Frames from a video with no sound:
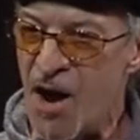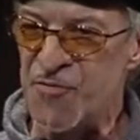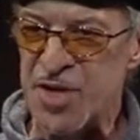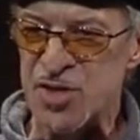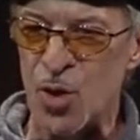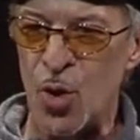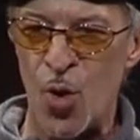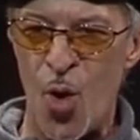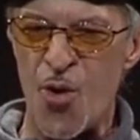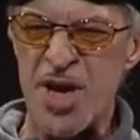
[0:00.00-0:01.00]
of this
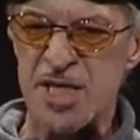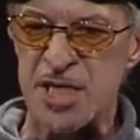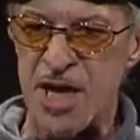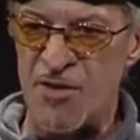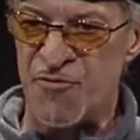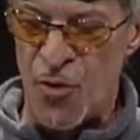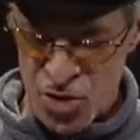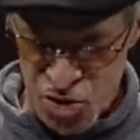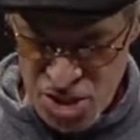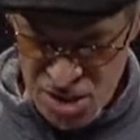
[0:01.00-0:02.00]
gloriously
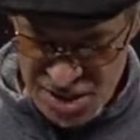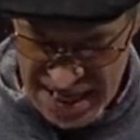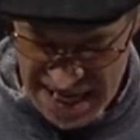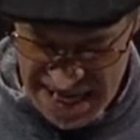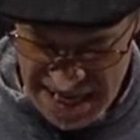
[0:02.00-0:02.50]
unfortunate day.